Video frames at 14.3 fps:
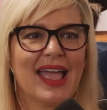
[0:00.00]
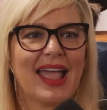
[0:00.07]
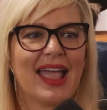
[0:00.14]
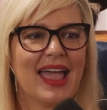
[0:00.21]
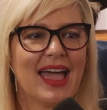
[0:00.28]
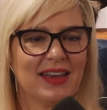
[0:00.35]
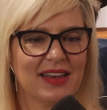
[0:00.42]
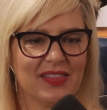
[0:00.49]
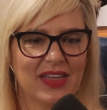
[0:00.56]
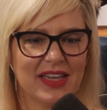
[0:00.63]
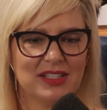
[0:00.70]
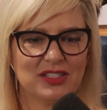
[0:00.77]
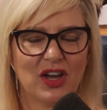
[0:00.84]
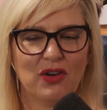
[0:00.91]
and
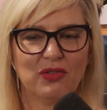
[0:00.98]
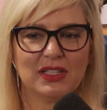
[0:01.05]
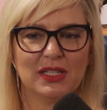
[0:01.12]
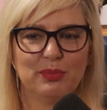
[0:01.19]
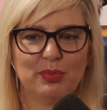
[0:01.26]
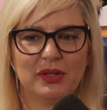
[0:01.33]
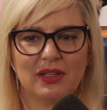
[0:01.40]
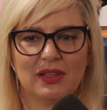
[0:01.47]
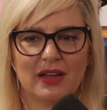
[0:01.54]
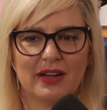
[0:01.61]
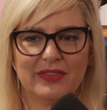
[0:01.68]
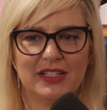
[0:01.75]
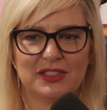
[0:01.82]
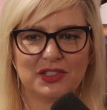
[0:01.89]
they totally put a
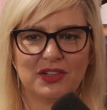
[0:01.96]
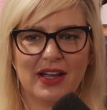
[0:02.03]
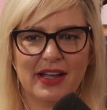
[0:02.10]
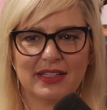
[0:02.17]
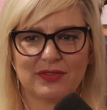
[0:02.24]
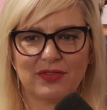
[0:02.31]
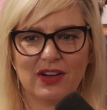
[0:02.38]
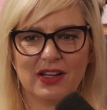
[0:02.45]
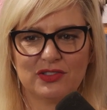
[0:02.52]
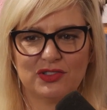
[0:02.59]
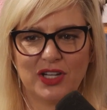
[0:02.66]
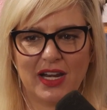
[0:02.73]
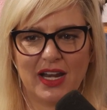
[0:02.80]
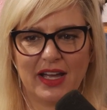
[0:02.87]
lot of Easter eggs for us
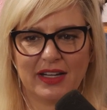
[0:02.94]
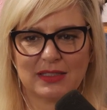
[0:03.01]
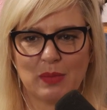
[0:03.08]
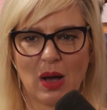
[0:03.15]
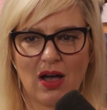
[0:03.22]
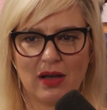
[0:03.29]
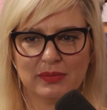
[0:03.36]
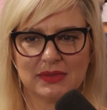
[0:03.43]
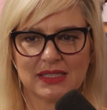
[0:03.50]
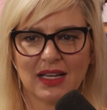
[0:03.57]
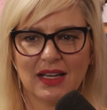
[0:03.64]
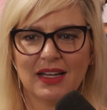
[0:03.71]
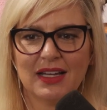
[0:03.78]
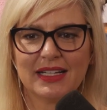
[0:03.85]
Gen X moms
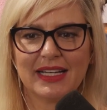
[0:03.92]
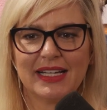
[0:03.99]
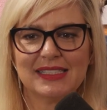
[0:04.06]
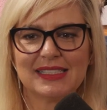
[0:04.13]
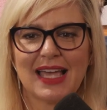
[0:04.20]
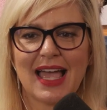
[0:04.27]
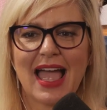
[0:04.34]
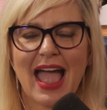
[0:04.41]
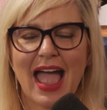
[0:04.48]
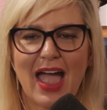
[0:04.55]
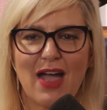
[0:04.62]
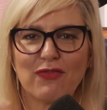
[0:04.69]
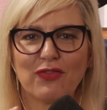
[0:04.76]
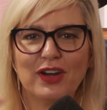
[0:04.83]
because
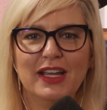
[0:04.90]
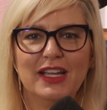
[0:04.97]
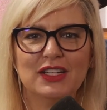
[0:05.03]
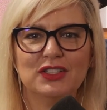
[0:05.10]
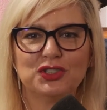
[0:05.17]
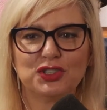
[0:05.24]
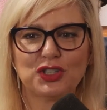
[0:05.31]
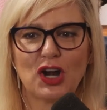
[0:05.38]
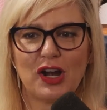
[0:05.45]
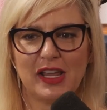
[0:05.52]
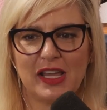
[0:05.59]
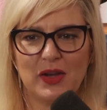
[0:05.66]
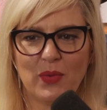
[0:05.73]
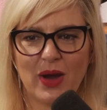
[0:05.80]
every
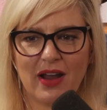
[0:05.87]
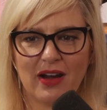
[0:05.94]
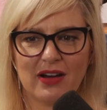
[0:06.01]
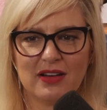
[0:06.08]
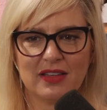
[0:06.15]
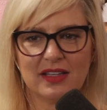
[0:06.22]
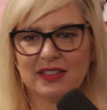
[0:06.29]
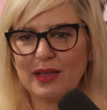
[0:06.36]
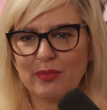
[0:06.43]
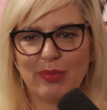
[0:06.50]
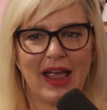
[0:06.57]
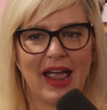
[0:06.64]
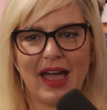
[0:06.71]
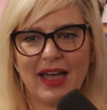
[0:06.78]
shirt he wears is a
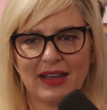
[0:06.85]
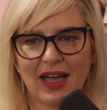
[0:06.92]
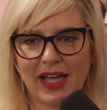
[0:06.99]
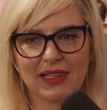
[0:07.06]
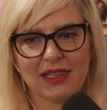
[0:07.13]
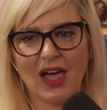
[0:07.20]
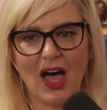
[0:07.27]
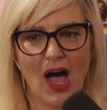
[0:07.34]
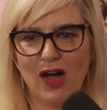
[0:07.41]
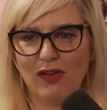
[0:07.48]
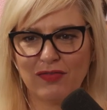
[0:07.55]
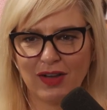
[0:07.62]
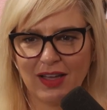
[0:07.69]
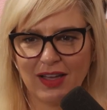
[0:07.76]
band I
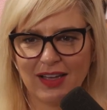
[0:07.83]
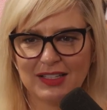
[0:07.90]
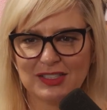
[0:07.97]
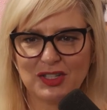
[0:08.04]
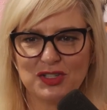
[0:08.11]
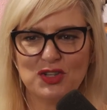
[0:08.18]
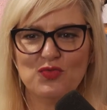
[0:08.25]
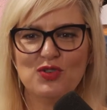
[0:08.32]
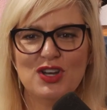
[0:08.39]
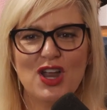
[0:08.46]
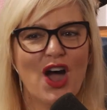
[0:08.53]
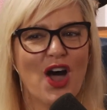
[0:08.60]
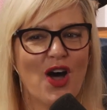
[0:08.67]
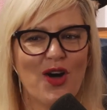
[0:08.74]
love. So
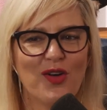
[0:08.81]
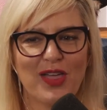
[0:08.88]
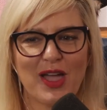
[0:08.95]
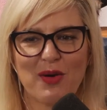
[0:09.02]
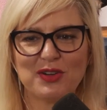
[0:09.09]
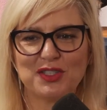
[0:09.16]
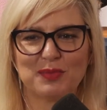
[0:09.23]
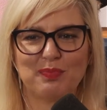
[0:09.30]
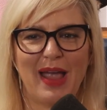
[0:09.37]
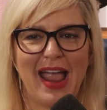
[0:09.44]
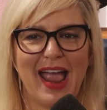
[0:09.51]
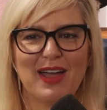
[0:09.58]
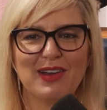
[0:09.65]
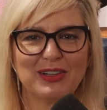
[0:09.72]
really? They were just
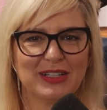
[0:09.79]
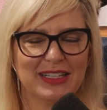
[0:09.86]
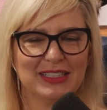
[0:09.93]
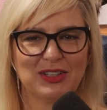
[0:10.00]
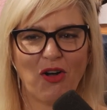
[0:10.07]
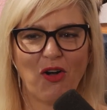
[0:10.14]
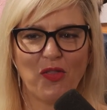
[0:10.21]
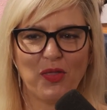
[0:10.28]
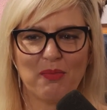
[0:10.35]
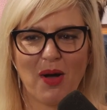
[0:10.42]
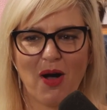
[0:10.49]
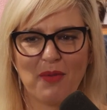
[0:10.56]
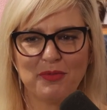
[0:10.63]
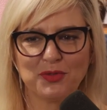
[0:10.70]
pandering to all the
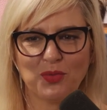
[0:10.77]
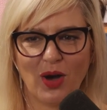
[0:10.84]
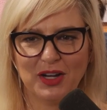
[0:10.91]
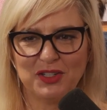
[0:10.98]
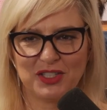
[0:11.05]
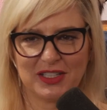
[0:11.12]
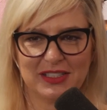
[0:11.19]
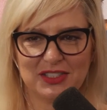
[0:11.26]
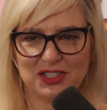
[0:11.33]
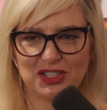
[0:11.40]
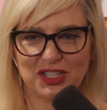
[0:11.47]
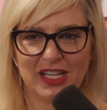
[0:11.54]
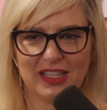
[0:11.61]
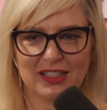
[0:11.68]
moms watching this
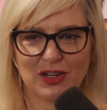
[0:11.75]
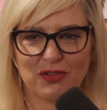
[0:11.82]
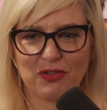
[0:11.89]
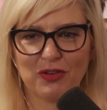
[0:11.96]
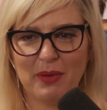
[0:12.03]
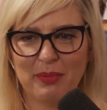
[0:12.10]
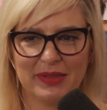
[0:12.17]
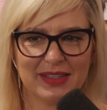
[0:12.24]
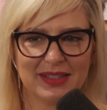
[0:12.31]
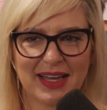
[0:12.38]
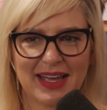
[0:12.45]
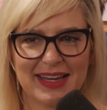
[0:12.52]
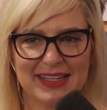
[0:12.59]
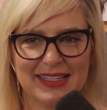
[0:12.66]
shit that grew up in the
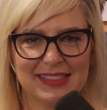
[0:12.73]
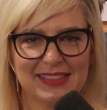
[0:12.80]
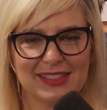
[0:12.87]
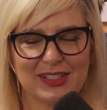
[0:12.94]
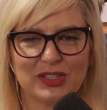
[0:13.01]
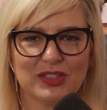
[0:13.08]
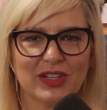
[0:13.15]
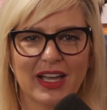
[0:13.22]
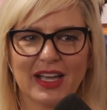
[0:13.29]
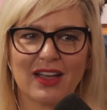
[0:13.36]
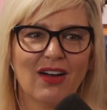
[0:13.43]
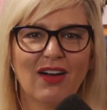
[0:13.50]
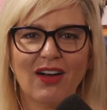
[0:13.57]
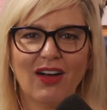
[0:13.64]
90s that are
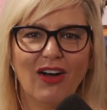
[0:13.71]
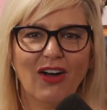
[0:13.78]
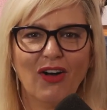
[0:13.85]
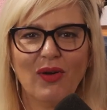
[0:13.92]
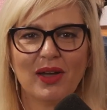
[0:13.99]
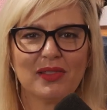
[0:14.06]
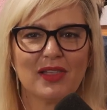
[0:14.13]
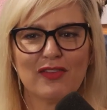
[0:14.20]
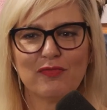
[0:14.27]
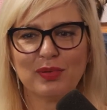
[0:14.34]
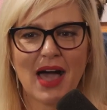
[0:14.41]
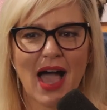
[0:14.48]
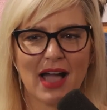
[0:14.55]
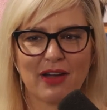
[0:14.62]
like, oh, I love
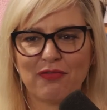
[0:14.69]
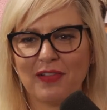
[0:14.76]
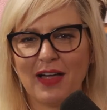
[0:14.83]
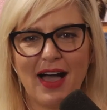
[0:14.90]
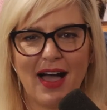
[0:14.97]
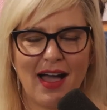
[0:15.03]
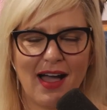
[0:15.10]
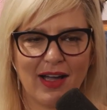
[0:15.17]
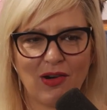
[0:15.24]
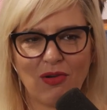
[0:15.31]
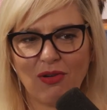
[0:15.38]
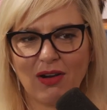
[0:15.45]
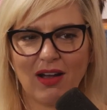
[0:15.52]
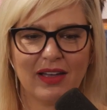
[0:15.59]
Black Flag,
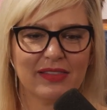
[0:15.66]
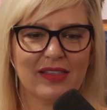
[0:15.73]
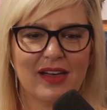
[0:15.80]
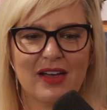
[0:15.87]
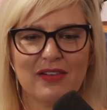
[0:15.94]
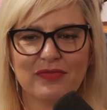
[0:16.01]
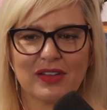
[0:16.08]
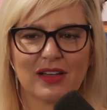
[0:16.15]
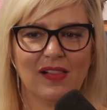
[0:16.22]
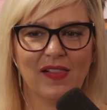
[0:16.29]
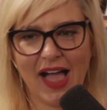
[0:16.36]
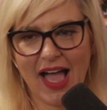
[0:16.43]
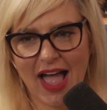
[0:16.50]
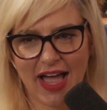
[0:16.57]
or I love The
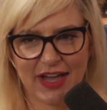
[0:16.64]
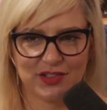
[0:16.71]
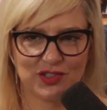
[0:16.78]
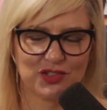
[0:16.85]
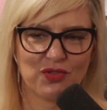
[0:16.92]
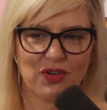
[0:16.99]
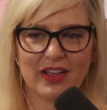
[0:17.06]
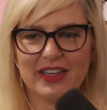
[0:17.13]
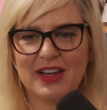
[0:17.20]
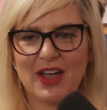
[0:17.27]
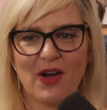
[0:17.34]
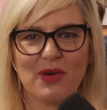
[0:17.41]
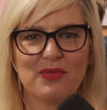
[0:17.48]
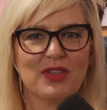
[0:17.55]
Clash, or,
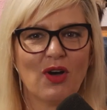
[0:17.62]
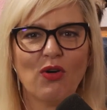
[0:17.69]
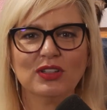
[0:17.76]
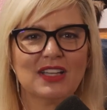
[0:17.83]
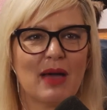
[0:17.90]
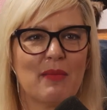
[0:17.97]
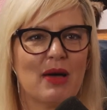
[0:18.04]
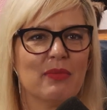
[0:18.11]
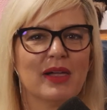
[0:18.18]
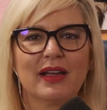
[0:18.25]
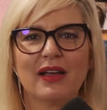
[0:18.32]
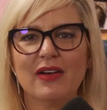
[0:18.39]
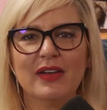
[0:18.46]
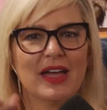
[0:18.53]
the whole time I'm
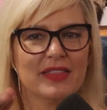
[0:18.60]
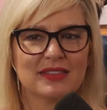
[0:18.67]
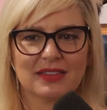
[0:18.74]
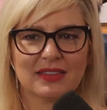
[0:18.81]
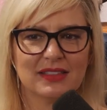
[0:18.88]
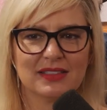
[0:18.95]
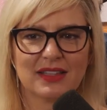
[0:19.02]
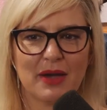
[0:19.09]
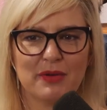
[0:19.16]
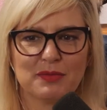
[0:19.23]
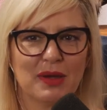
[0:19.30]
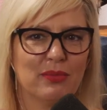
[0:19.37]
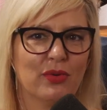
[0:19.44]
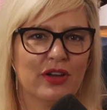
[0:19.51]
like, oh yeah, this guy
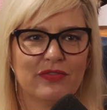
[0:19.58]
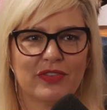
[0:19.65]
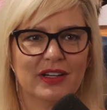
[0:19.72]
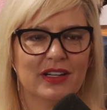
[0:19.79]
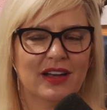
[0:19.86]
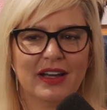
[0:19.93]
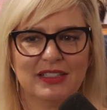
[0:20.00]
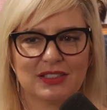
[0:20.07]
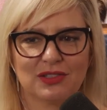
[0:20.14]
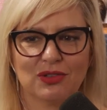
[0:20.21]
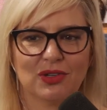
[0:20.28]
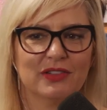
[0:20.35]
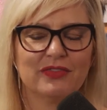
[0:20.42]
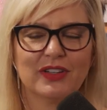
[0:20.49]
was my boyfriend in high
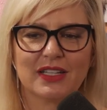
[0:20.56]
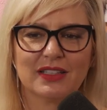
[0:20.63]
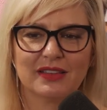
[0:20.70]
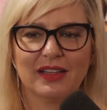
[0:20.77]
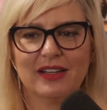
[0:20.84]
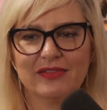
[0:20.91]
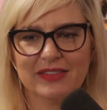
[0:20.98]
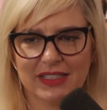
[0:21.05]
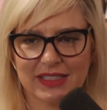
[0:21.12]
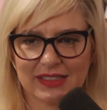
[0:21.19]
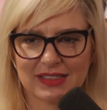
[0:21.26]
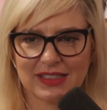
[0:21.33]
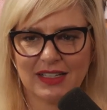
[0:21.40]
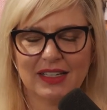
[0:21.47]
school. I fucking love
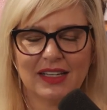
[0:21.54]
this.